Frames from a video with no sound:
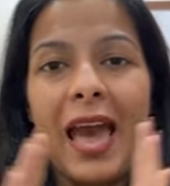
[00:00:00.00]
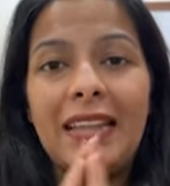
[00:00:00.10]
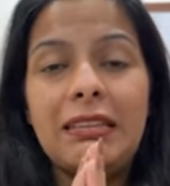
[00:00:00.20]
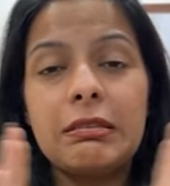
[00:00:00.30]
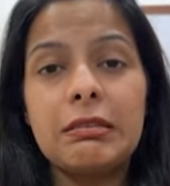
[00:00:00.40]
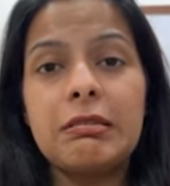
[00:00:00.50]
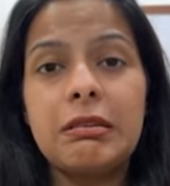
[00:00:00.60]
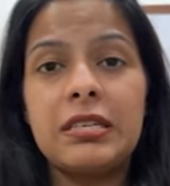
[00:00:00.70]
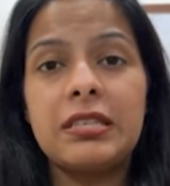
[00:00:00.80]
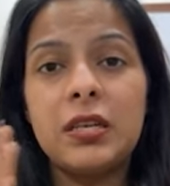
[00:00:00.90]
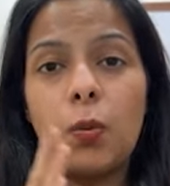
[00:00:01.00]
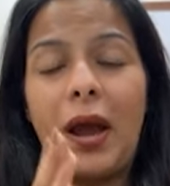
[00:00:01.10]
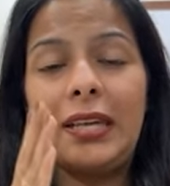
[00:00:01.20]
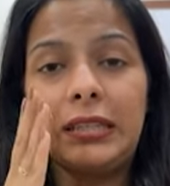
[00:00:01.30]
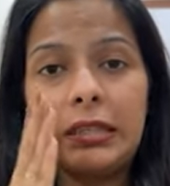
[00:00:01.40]
And this is the reason
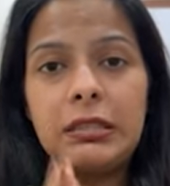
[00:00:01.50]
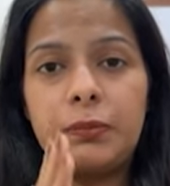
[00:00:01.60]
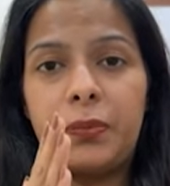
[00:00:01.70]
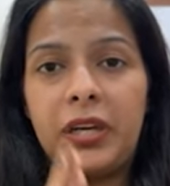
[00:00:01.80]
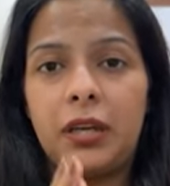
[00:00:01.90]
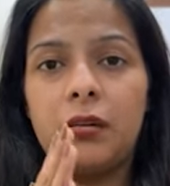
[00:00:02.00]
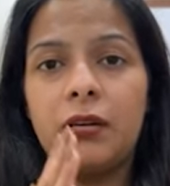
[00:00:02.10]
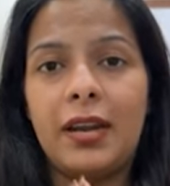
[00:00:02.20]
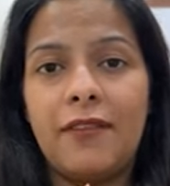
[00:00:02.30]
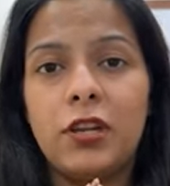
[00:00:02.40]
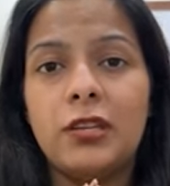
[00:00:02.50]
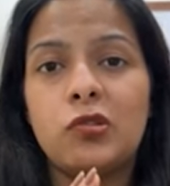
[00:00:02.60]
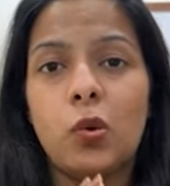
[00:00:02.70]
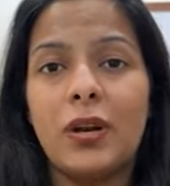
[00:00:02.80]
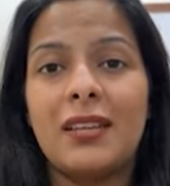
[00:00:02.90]
why this particular level
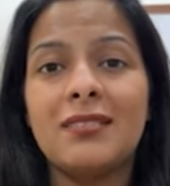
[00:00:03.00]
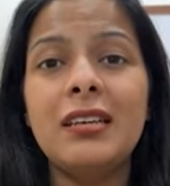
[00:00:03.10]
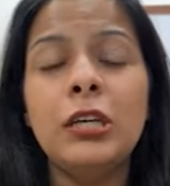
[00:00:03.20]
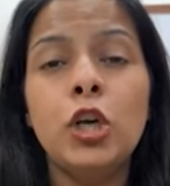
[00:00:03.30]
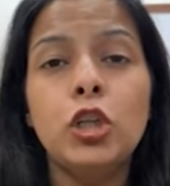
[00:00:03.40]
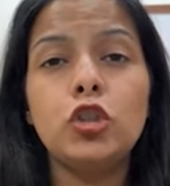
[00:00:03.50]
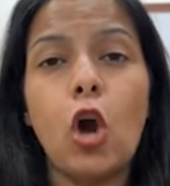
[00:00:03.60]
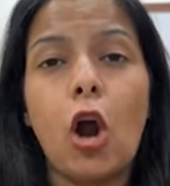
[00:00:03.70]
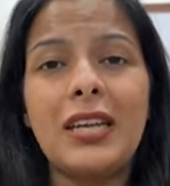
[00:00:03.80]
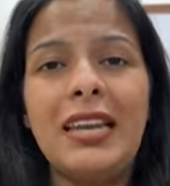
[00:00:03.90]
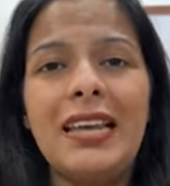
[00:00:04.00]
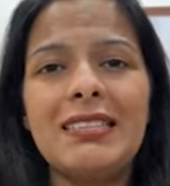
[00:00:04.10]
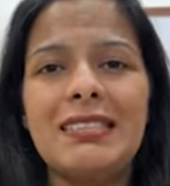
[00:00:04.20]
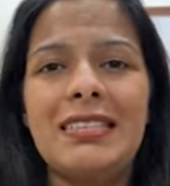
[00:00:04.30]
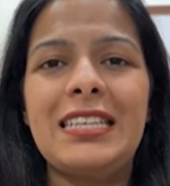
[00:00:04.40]
is known as the
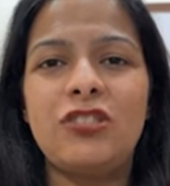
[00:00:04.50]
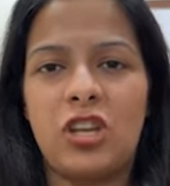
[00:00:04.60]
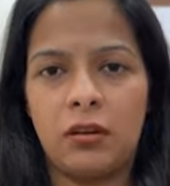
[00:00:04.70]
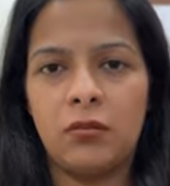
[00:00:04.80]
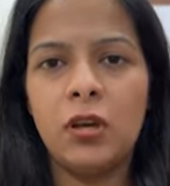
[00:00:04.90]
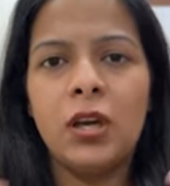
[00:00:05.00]
thoughtless teaching.